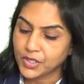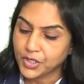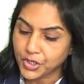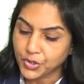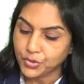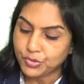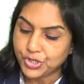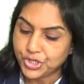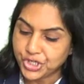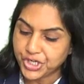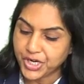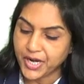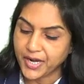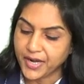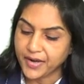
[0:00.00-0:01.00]
New
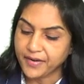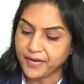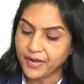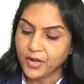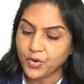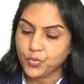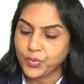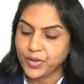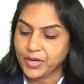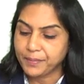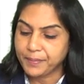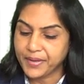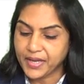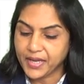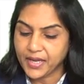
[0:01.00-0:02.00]
share will
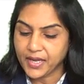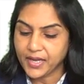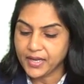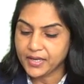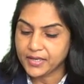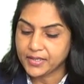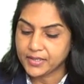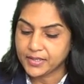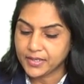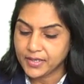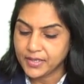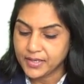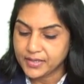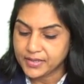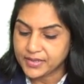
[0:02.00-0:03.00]
be
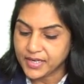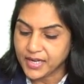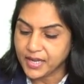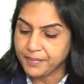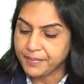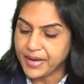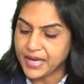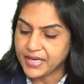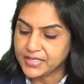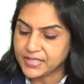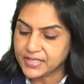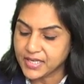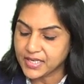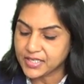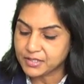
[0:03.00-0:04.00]
3 by
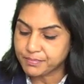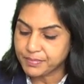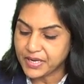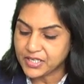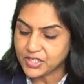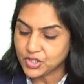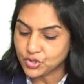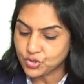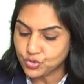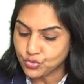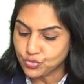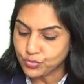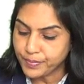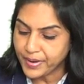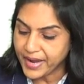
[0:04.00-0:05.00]
6 plus
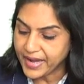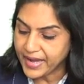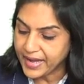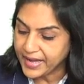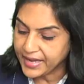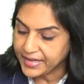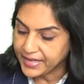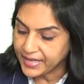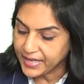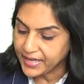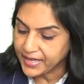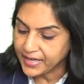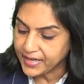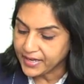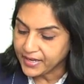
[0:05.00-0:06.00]
2 by
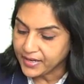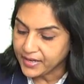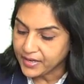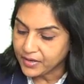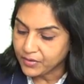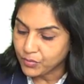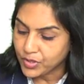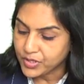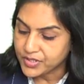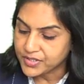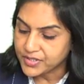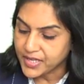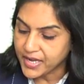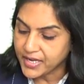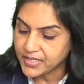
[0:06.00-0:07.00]
18. What is
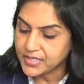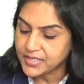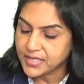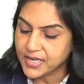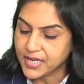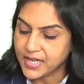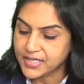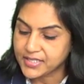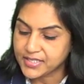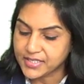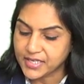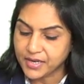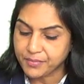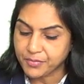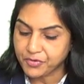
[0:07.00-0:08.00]
that?
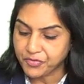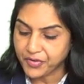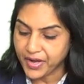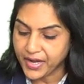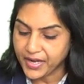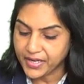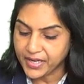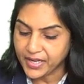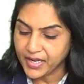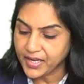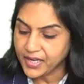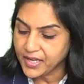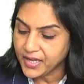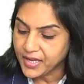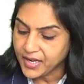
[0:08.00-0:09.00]
LCM of
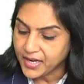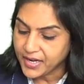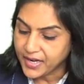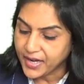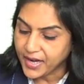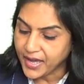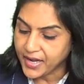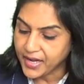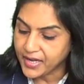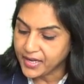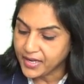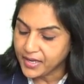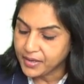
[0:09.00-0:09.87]
18, 9